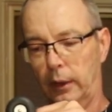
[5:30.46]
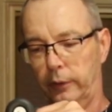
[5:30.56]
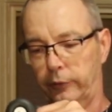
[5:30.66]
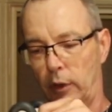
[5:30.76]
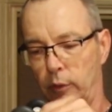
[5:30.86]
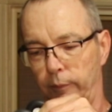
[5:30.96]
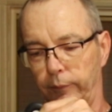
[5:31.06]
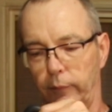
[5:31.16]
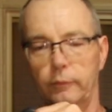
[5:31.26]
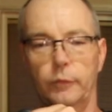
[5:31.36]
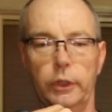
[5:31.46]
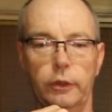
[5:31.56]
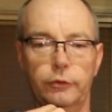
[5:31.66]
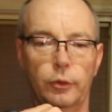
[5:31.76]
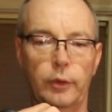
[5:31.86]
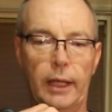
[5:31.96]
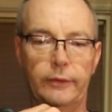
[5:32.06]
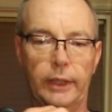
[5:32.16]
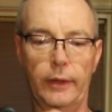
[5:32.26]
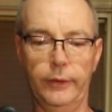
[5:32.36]
So we're going to screw that
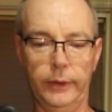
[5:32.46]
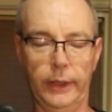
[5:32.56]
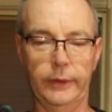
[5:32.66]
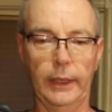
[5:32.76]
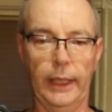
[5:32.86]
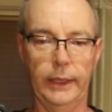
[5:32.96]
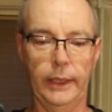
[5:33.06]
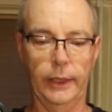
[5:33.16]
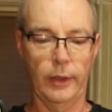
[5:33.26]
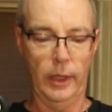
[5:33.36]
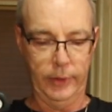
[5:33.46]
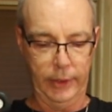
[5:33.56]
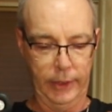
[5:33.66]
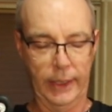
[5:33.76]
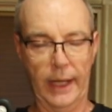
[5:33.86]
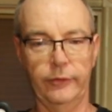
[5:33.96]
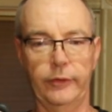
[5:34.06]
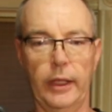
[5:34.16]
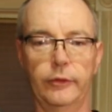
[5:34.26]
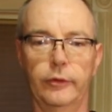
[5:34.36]
together and get the landing gear on, and then the next
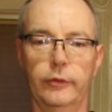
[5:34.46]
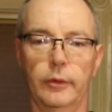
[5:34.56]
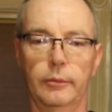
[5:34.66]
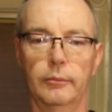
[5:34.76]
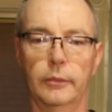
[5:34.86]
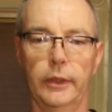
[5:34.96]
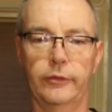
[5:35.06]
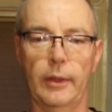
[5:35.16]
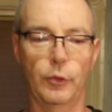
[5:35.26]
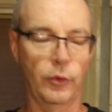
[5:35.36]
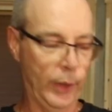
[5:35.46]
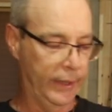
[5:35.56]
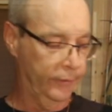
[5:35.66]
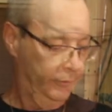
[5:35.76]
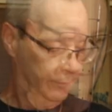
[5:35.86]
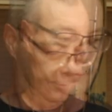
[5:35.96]
stage is to assemble the wings.